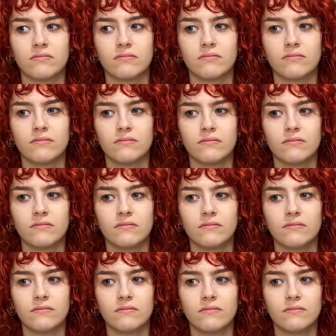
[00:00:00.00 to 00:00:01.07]

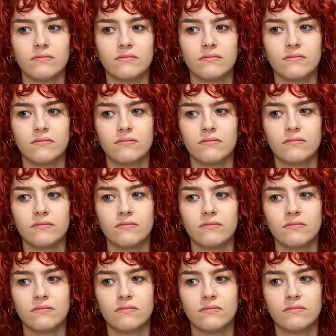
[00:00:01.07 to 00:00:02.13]

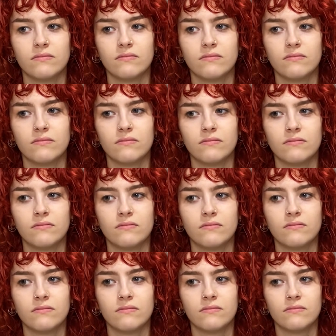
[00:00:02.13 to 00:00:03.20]
Nothing is said.